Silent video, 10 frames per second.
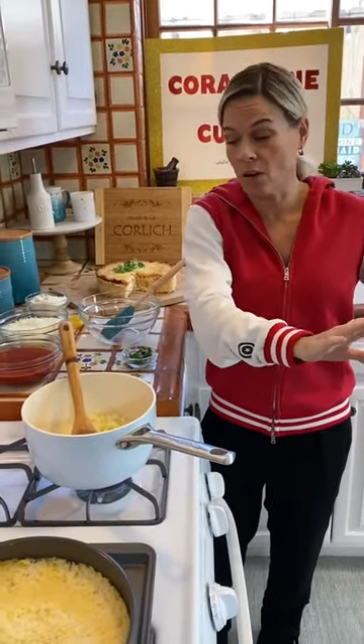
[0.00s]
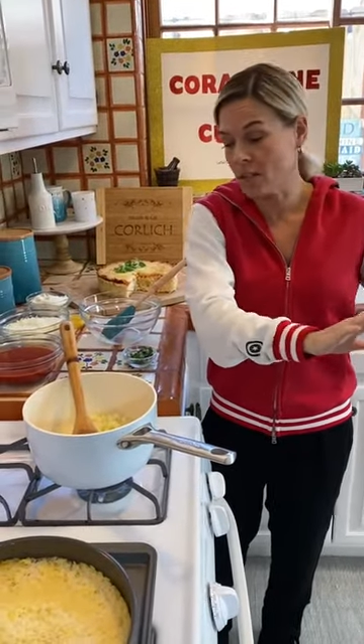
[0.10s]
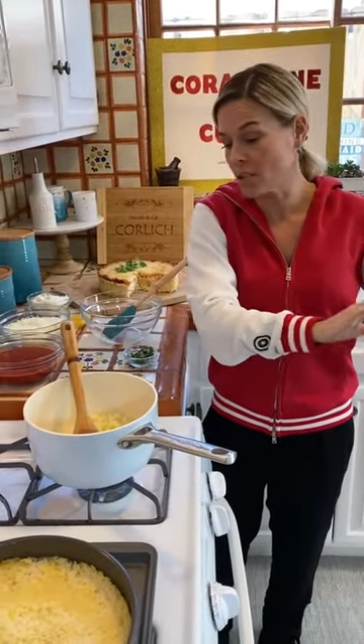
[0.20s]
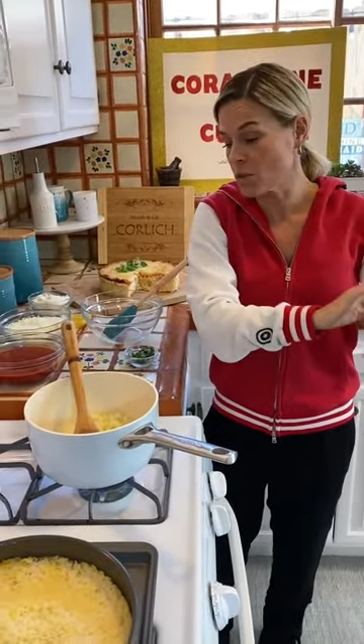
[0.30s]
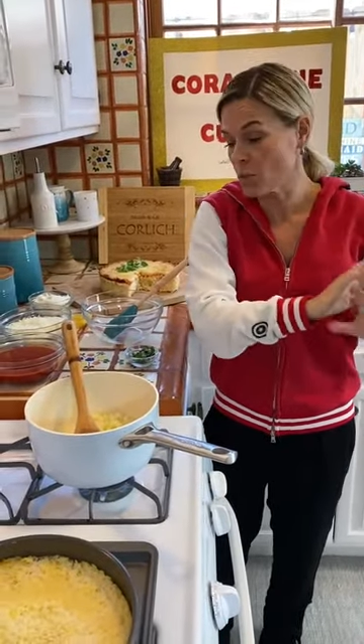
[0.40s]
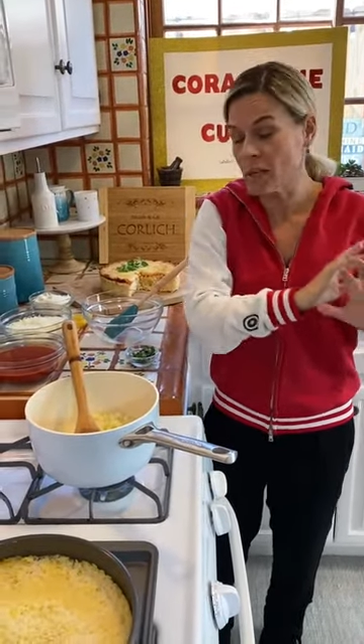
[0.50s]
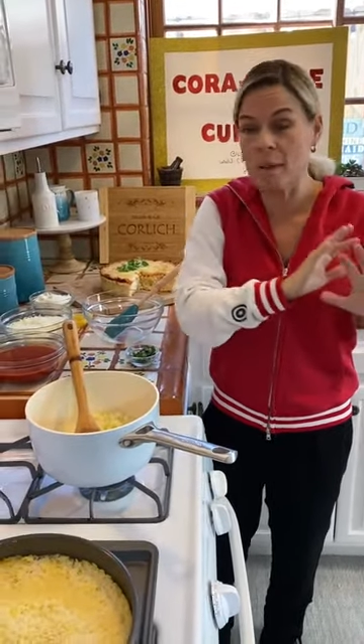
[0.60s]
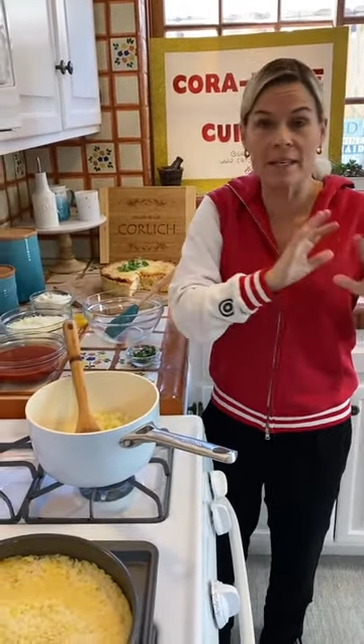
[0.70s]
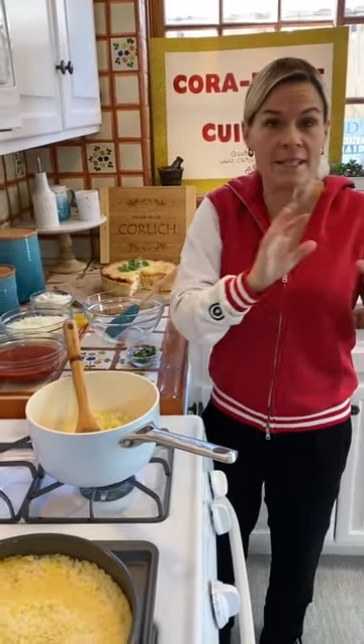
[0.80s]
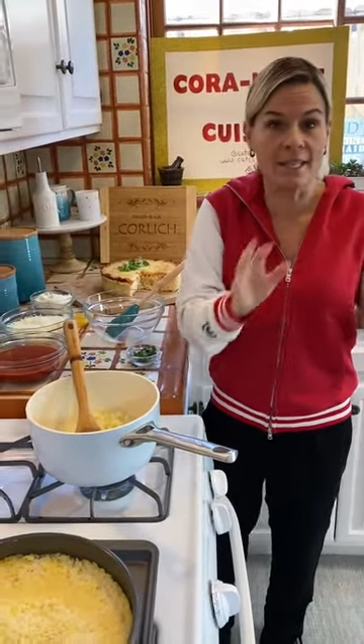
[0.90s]
Because it's really
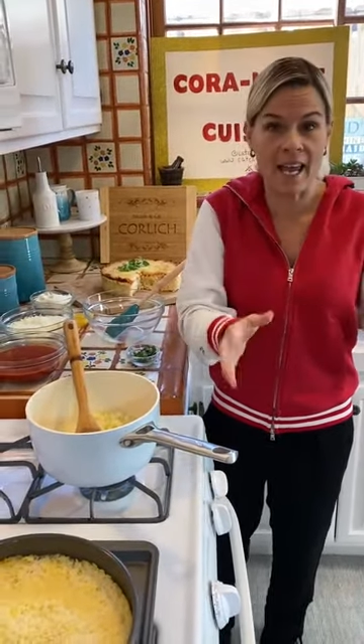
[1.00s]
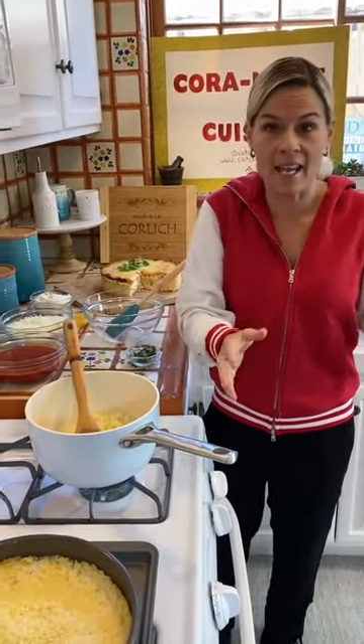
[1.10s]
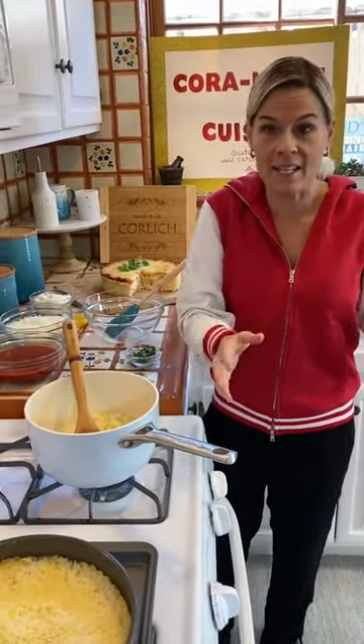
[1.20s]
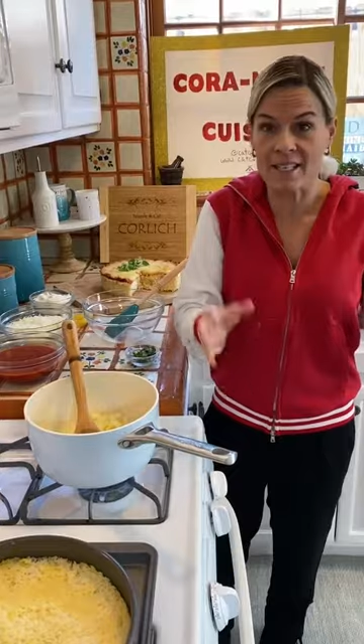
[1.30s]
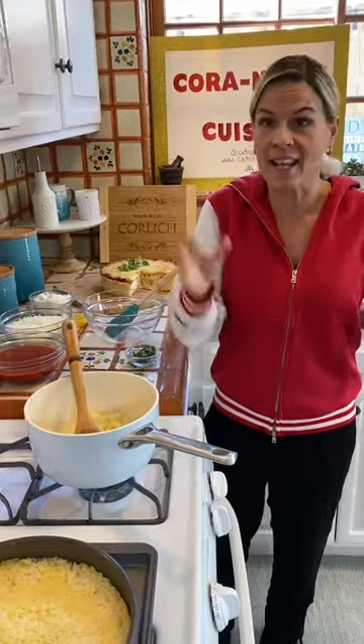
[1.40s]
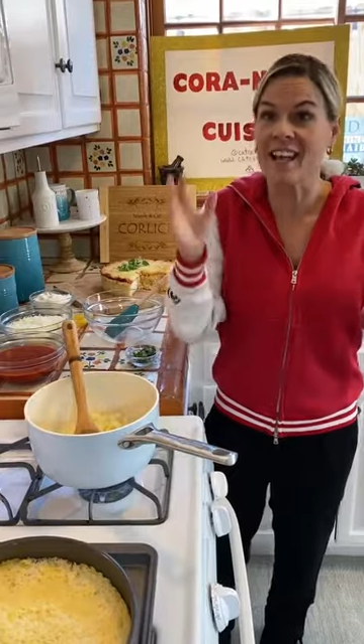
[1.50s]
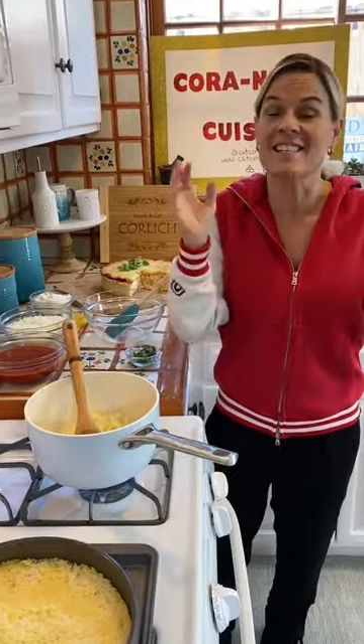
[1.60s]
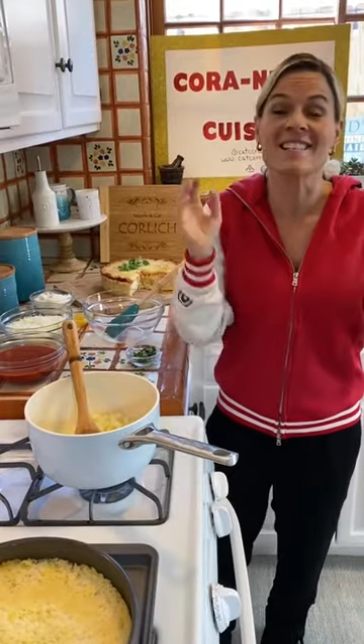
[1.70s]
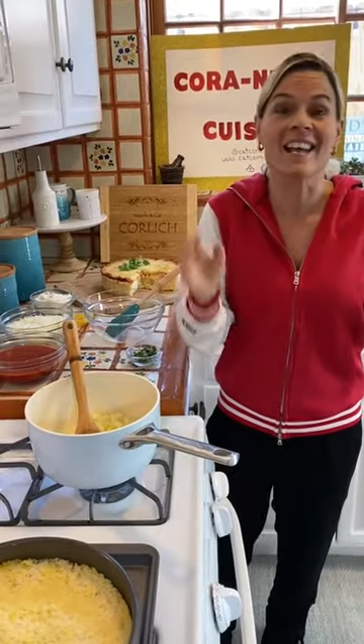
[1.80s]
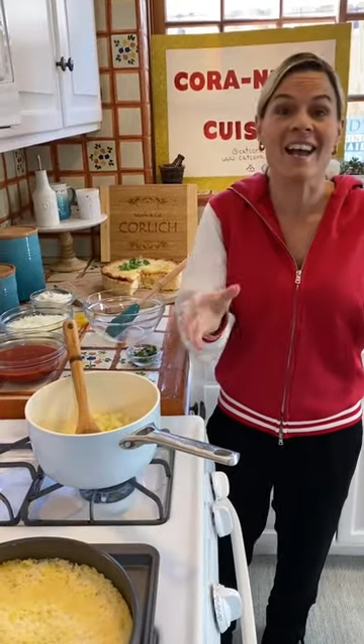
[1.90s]
about staying inside,
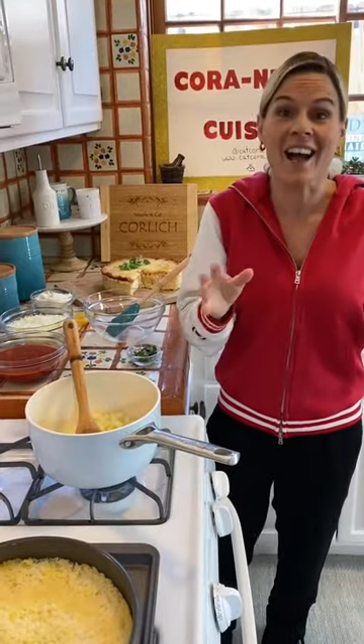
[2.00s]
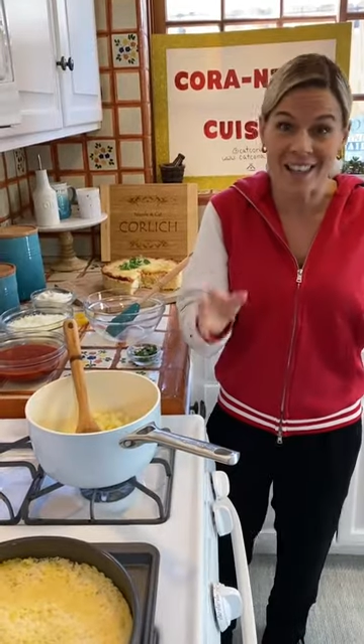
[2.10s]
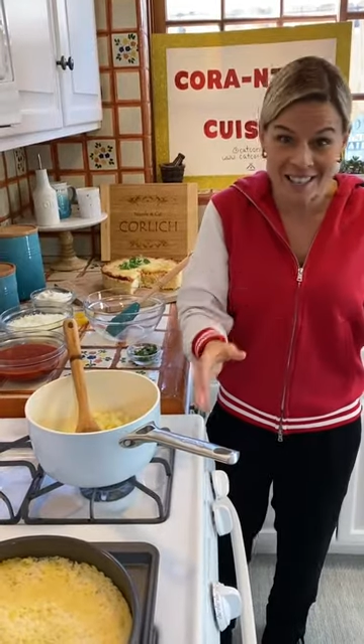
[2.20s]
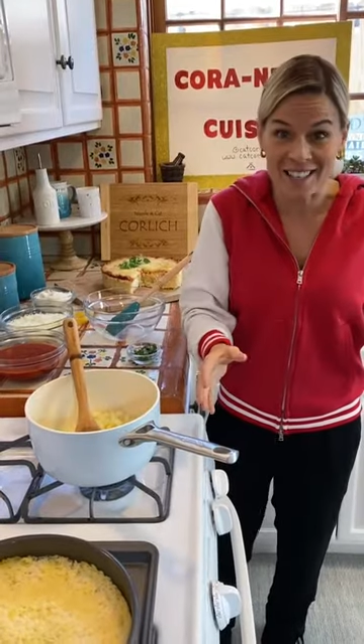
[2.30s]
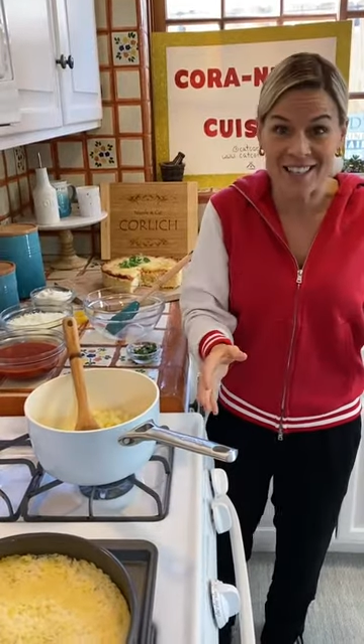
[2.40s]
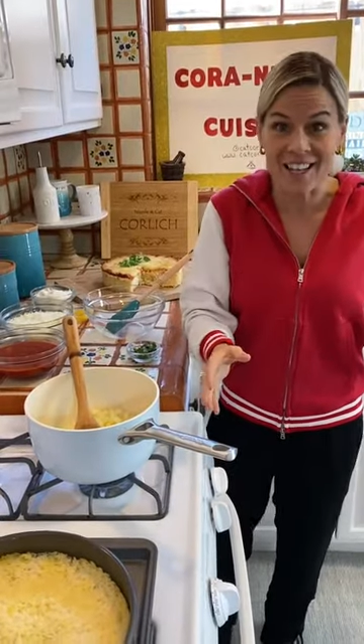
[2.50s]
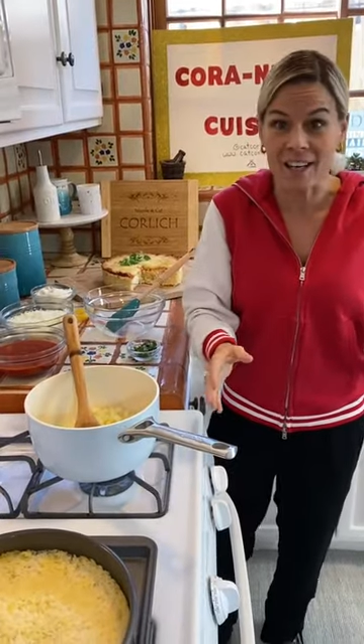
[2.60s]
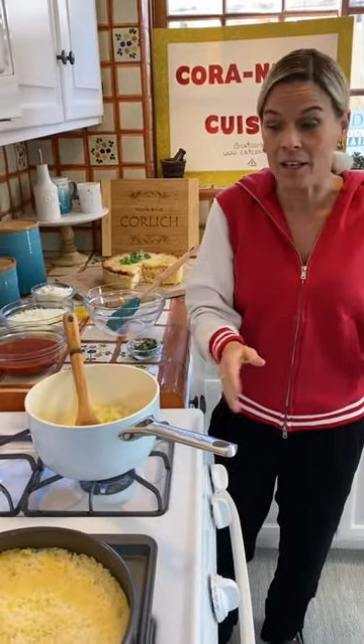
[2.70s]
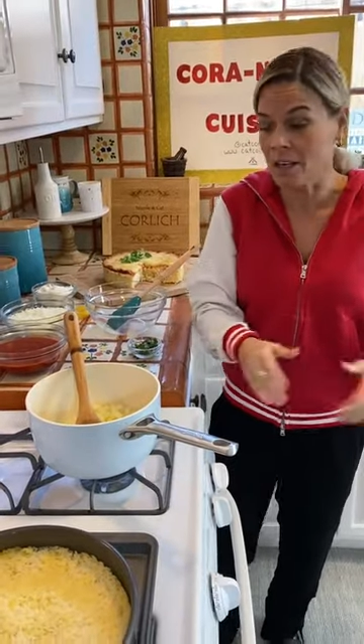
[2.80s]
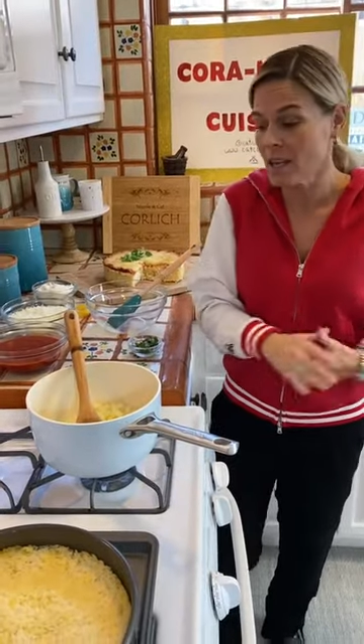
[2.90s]
stay
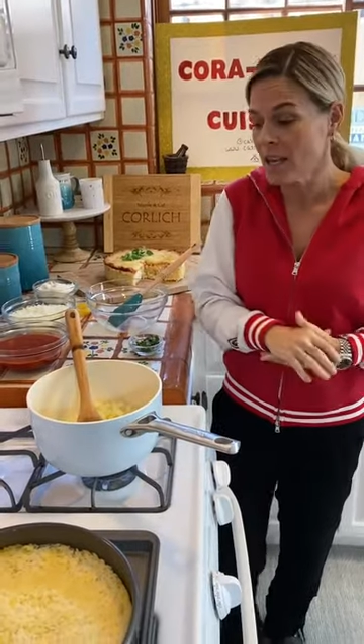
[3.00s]
isolated,